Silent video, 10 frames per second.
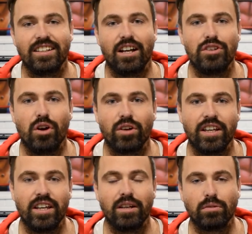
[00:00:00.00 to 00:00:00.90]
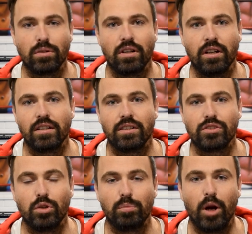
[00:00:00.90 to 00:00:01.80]
a knock here or a, a
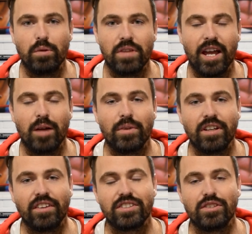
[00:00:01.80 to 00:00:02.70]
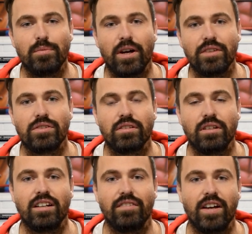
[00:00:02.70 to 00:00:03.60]
sore bone there, but nothing too much.
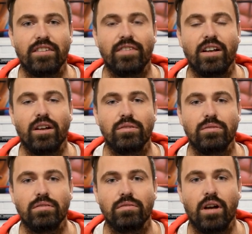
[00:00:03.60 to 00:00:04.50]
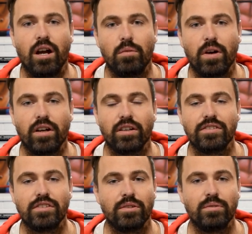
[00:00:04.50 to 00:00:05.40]
I've had fellow uh,
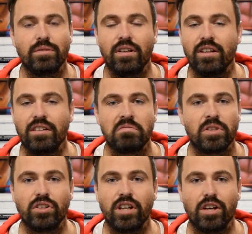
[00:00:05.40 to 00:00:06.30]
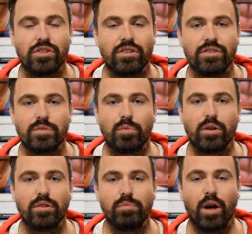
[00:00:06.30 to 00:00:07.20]
workers who concussions,
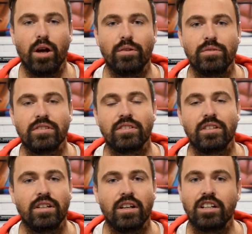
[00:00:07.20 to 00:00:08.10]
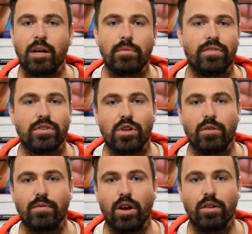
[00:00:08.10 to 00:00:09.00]
broken bones, coming off the
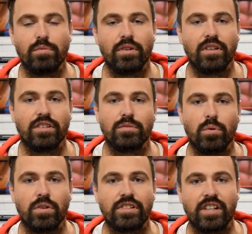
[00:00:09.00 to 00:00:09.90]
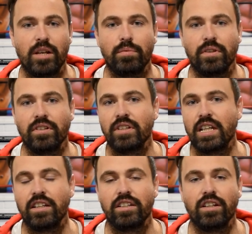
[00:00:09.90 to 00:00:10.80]
top rope, a smallest slip, and
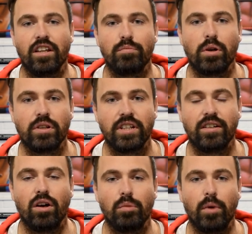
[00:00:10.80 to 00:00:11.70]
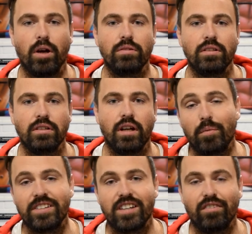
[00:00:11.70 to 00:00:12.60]
you know they've broken their collarbone.
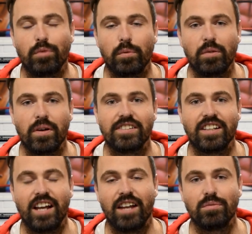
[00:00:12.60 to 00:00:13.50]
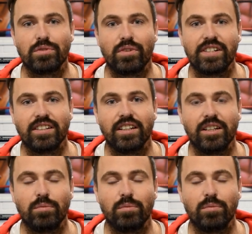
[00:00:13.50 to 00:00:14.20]
Myself, probably the worst thing I had was recently